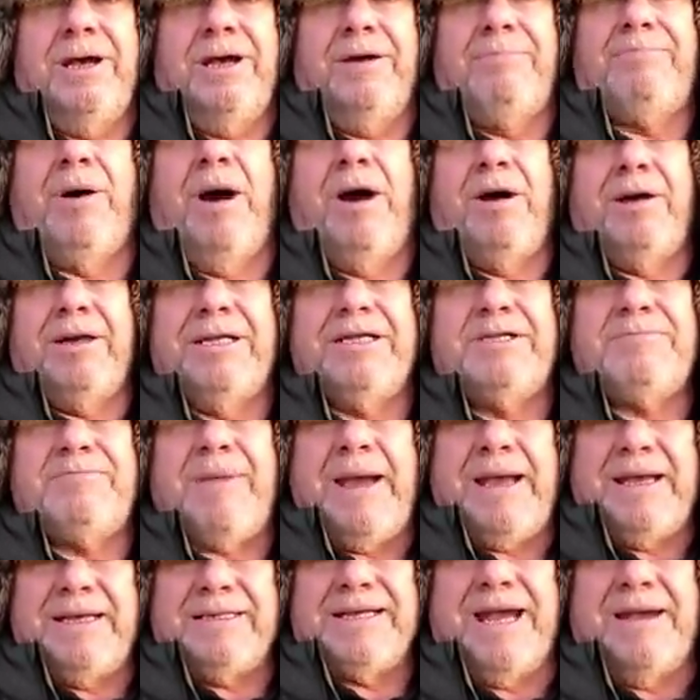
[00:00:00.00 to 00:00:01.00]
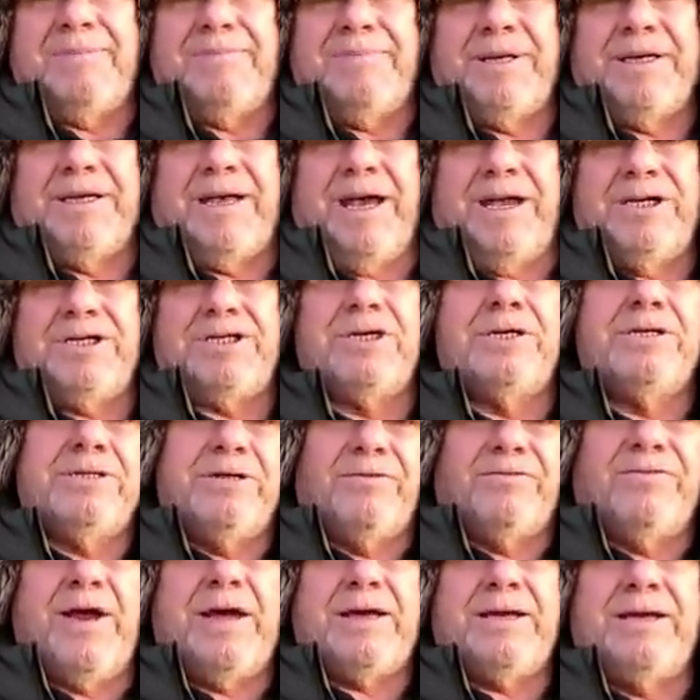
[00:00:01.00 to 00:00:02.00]
Barclays Bank's application
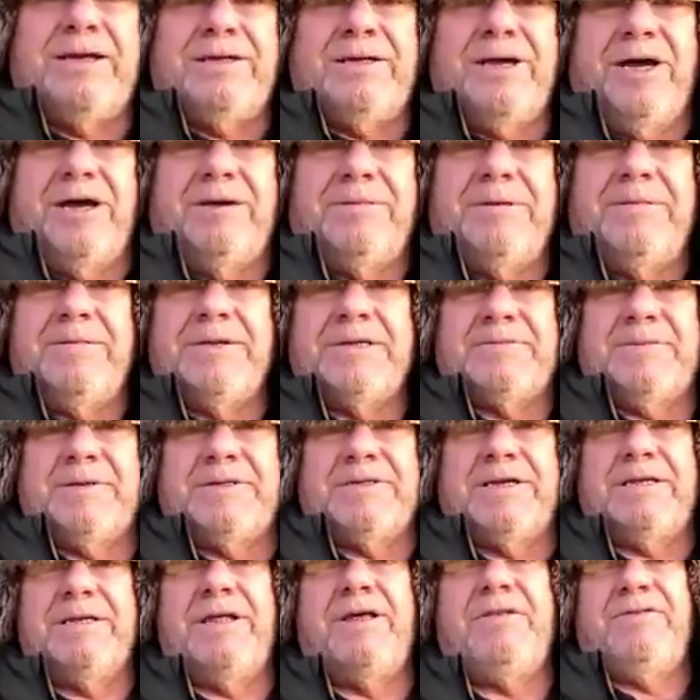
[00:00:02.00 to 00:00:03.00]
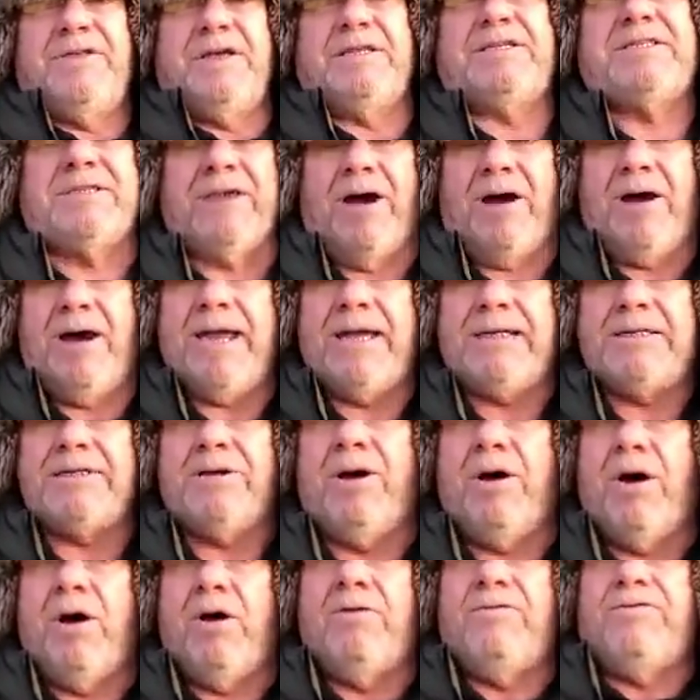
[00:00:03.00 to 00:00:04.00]
to frack at Kirby Mispleton this side
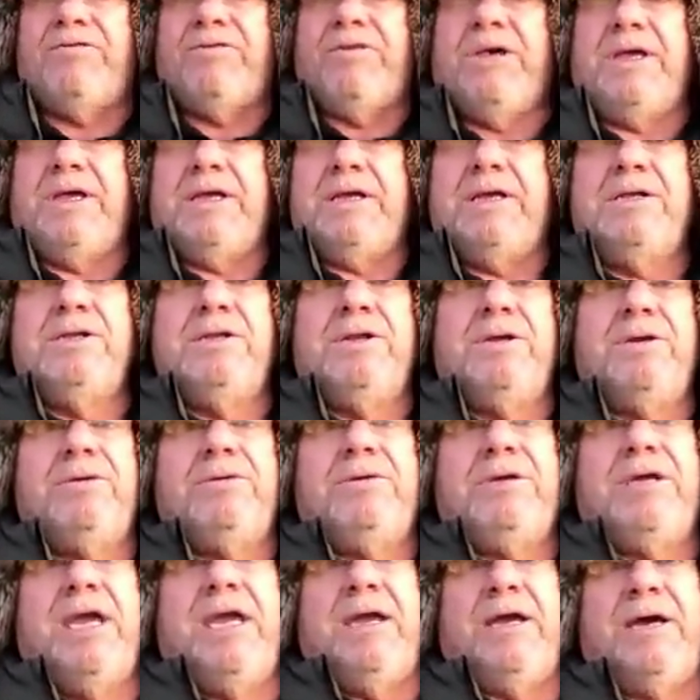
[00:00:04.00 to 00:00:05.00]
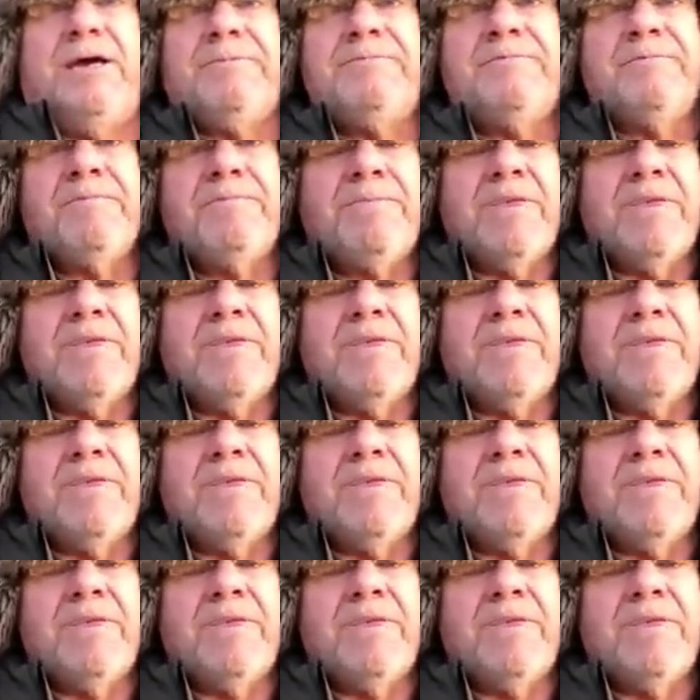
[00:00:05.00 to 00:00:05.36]
of the new year.